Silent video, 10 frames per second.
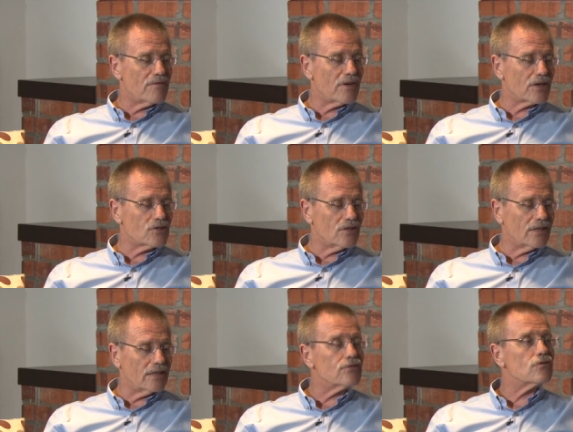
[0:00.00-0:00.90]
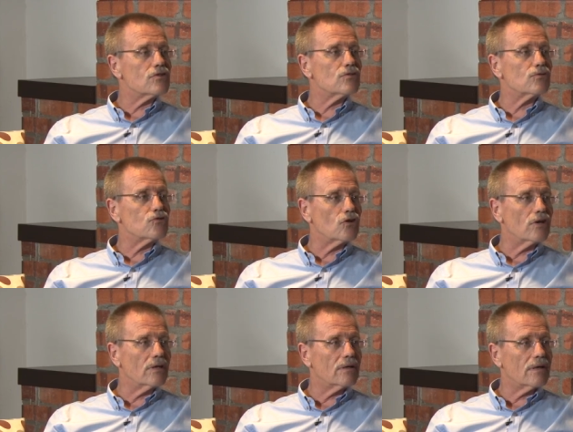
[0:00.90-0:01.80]
actually interest to
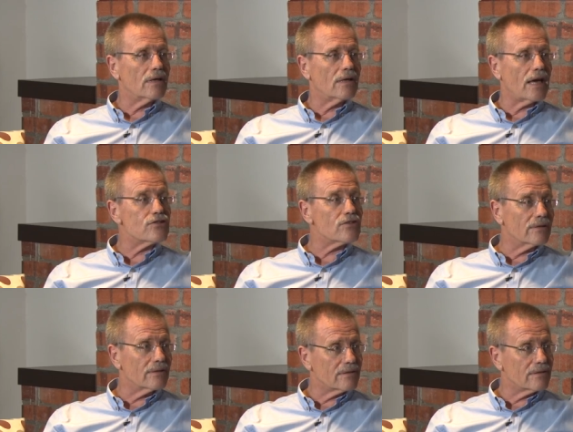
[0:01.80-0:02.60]
join the Asian